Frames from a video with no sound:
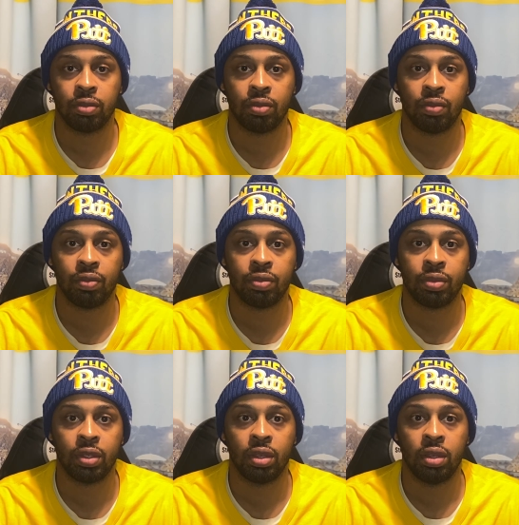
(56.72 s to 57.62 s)

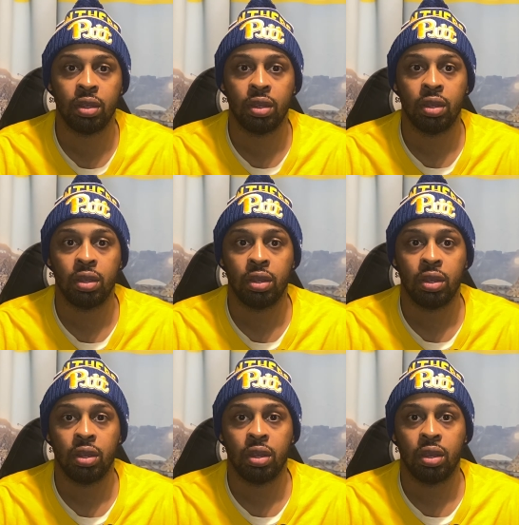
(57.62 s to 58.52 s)

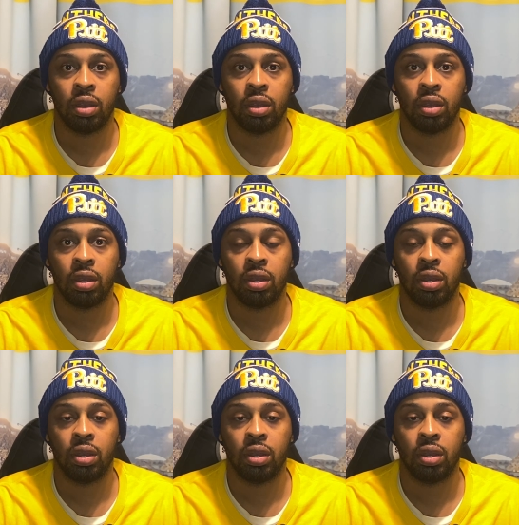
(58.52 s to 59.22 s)
No one is speaking in this clip.